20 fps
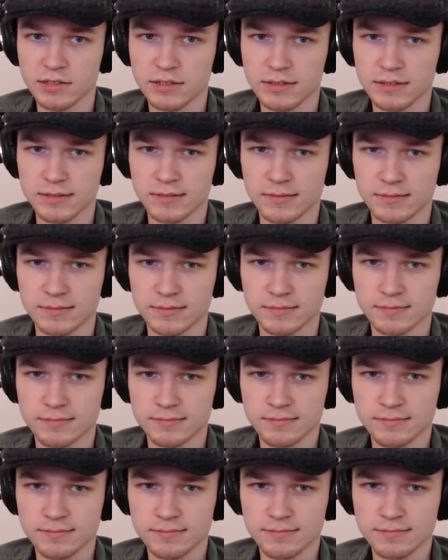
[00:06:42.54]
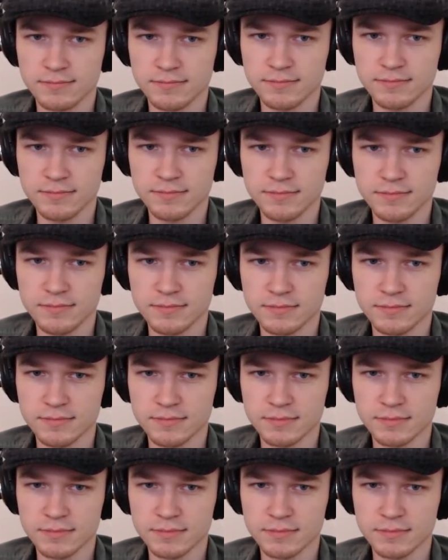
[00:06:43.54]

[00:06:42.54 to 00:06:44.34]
Nothing is said.